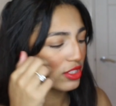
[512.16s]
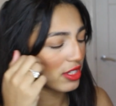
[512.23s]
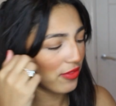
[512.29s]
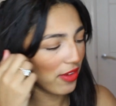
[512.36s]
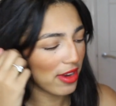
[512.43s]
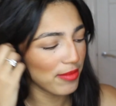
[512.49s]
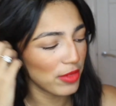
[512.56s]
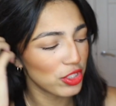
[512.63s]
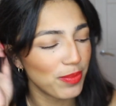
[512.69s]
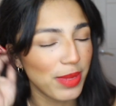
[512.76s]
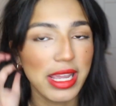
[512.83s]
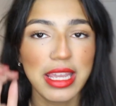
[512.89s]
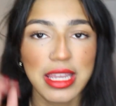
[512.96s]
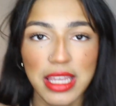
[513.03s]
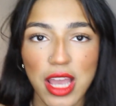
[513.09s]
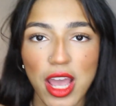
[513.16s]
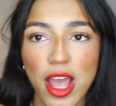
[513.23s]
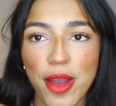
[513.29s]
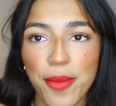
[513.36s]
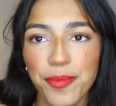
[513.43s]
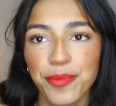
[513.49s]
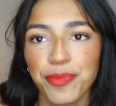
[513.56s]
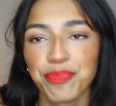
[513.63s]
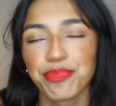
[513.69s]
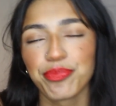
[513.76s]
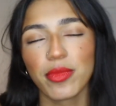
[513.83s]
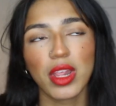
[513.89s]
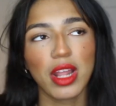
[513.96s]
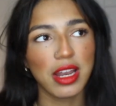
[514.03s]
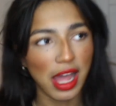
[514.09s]
used to very much be um,
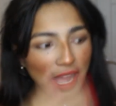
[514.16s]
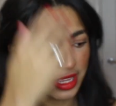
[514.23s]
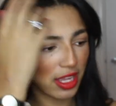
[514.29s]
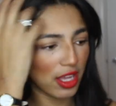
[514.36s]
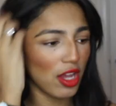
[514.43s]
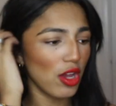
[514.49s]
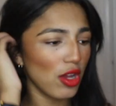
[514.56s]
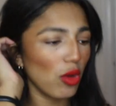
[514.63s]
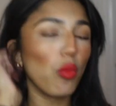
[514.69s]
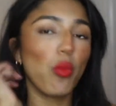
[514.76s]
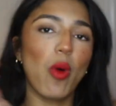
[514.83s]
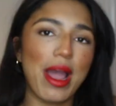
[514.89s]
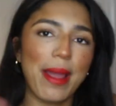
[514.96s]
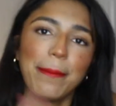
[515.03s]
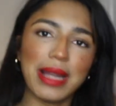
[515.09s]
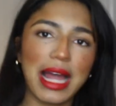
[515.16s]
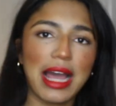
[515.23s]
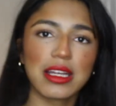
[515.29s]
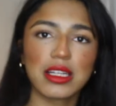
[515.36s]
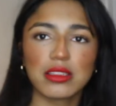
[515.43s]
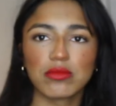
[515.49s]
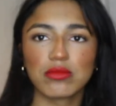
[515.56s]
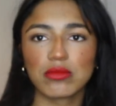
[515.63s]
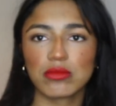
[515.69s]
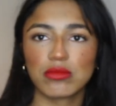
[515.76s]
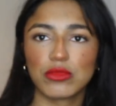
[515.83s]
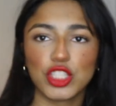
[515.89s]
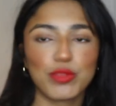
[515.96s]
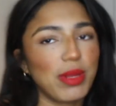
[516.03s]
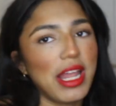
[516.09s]
like white and black
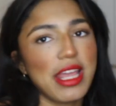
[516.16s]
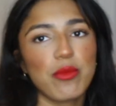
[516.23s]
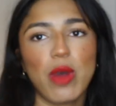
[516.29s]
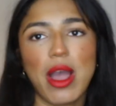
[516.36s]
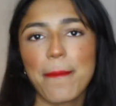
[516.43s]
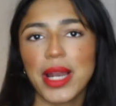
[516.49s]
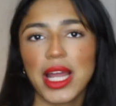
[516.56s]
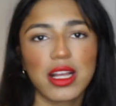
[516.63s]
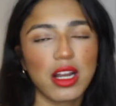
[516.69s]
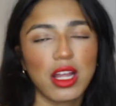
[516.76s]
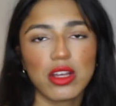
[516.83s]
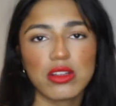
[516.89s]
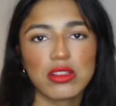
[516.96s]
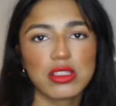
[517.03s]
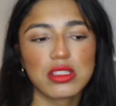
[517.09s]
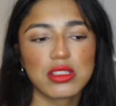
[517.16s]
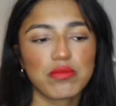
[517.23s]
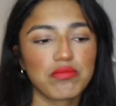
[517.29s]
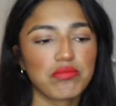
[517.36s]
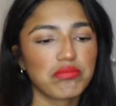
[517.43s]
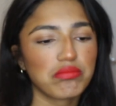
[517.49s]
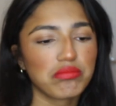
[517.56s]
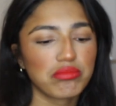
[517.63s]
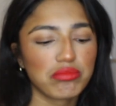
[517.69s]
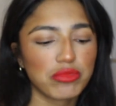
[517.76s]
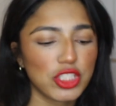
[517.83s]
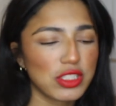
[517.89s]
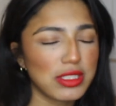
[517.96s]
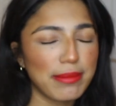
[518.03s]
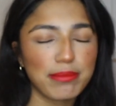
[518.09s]
just plain white and black clothes,
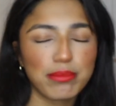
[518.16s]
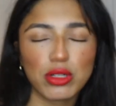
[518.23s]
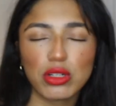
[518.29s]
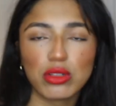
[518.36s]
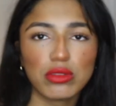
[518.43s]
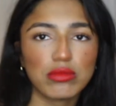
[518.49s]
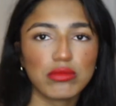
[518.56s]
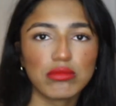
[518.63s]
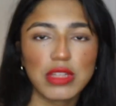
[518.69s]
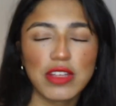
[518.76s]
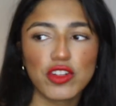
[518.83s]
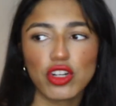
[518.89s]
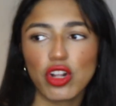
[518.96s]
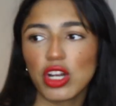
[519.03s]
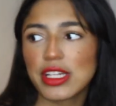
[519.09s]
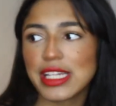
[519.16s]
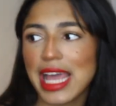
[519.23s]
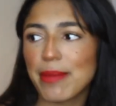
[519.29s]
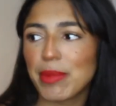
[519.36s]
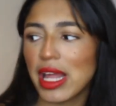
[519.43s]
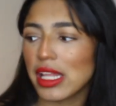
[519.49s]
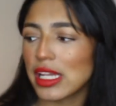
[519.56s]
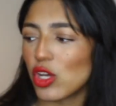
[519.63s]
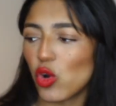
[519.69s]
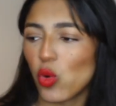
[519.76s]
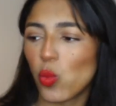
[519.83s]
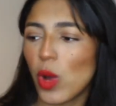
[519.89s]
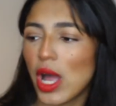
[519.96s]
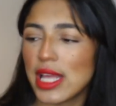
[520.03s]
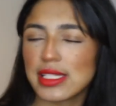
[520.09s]
simple. Even on holiday, like
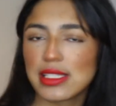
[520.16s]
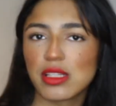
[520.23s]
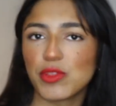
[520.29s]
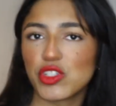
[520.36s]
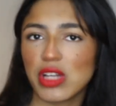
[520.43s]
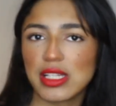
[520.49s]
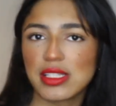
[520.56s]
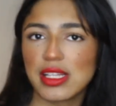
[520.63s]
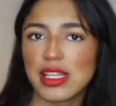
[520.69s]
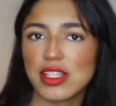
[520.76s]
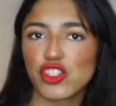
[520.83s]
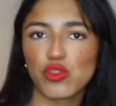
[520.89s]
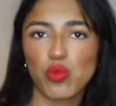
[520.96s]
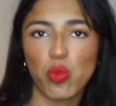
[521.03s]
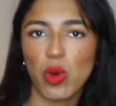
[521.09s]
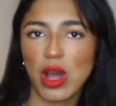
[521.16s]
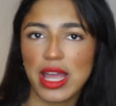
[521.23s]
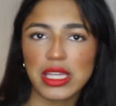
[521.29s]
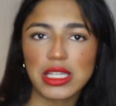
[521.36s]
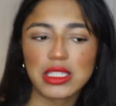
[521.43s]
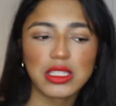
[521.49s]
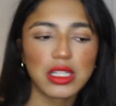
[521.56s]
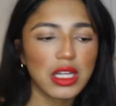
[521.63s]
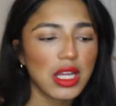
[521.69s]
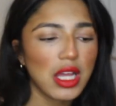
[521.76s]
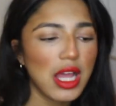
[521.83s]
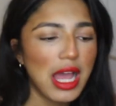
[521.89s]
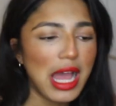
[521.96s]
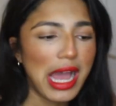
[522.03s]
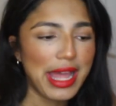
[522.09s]
little white summer dresses, just white.
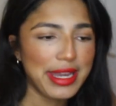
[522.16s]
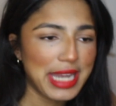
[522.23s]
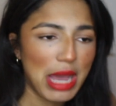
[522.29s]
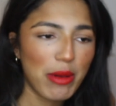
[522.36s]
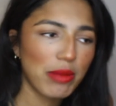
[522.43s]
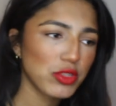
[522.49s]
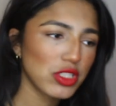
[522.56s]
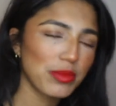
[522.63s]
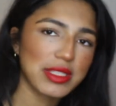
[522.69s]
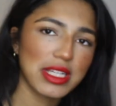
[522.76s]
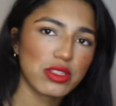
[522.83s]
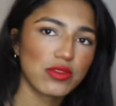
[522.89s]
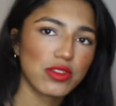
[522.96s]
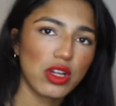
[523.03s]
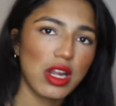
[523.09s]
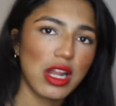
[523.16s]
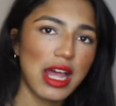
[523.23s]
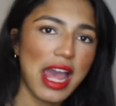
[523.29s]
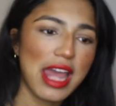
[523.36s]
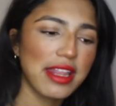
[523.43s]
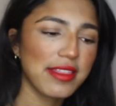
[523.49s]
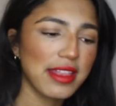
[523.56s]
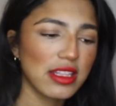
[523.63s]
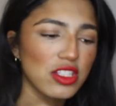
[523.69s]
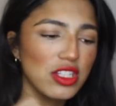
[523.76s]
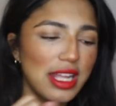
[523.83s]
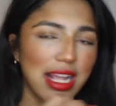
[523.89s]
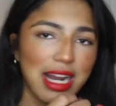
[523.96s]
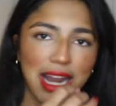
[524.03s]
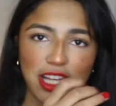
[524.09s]
And now I'm just obsessed with colour. Anything
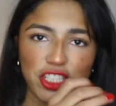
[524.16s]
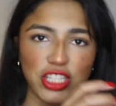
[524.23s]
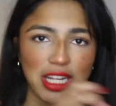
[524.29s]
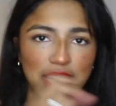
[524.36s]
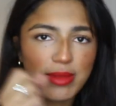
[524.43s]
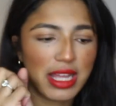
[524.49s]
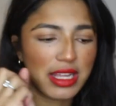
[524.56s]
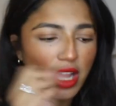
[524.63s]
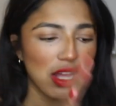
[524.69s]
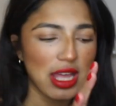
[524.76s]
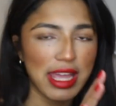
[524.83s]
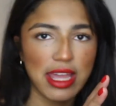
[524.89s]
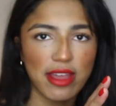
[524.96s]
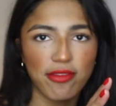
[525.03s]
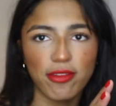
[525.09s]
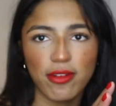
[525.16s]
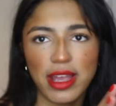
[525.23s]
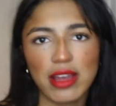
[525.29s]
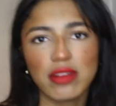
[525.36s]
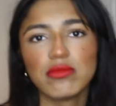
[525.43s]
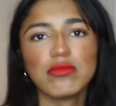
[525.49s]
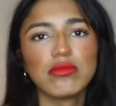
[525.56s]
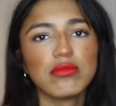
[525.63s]
that's like clashing, I'm like here for it,